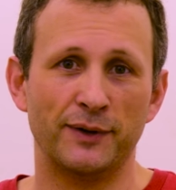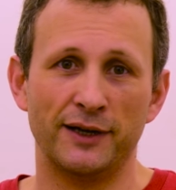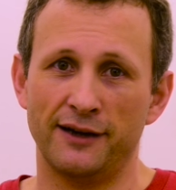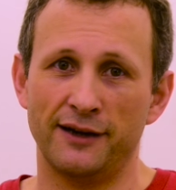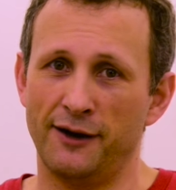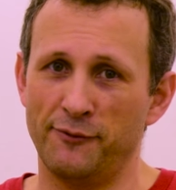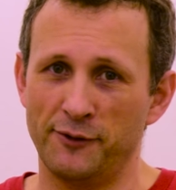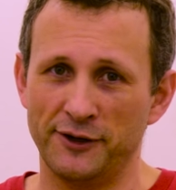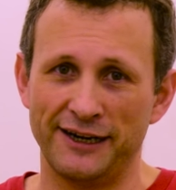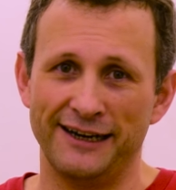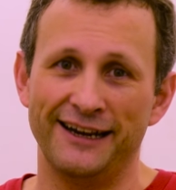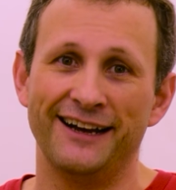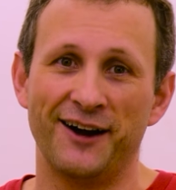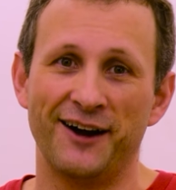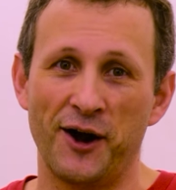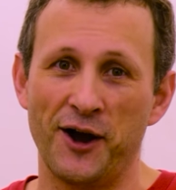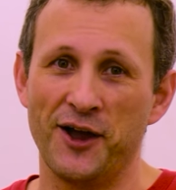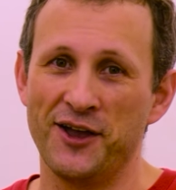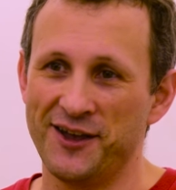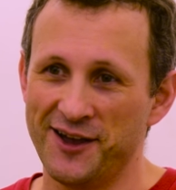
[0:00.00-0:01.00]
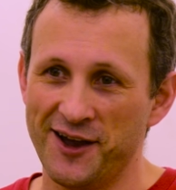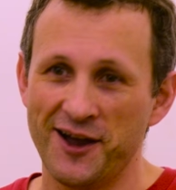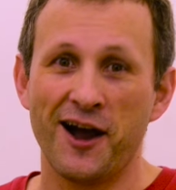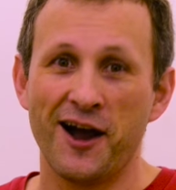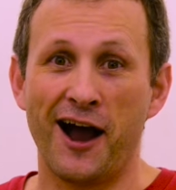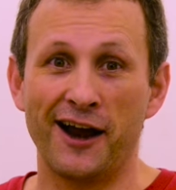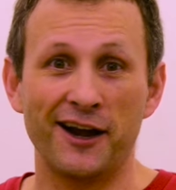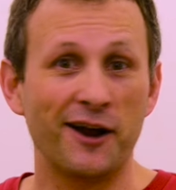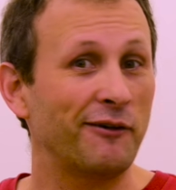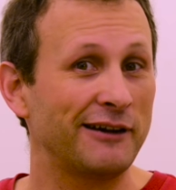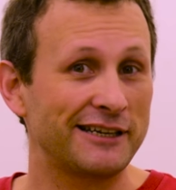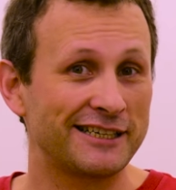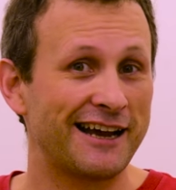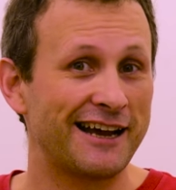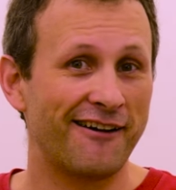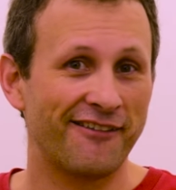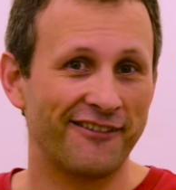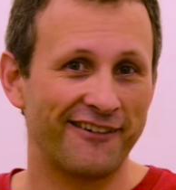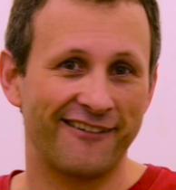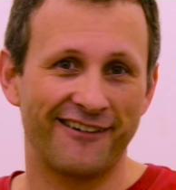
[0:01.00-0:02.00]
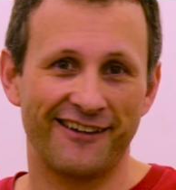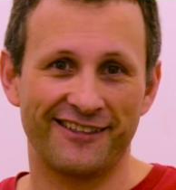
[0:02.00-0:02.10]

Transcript: but I know it's out there,